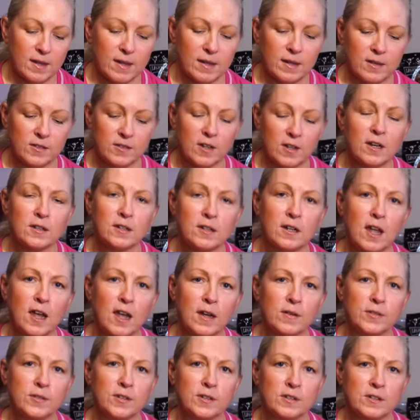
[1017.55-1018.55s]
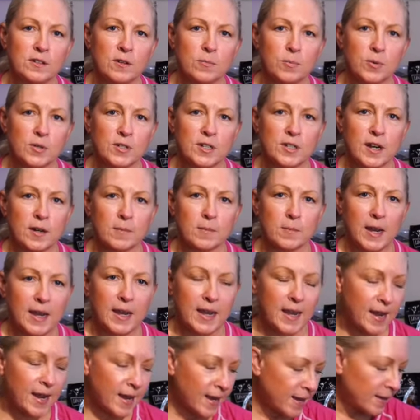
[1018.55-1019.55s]
sun gloves to protect my
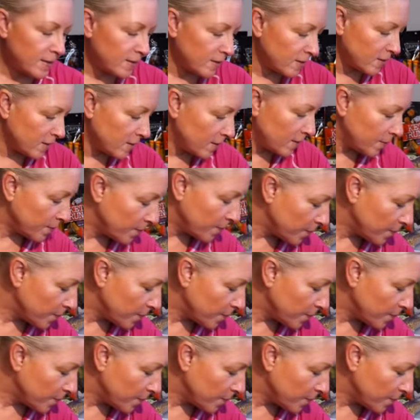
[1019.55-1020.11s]
hands.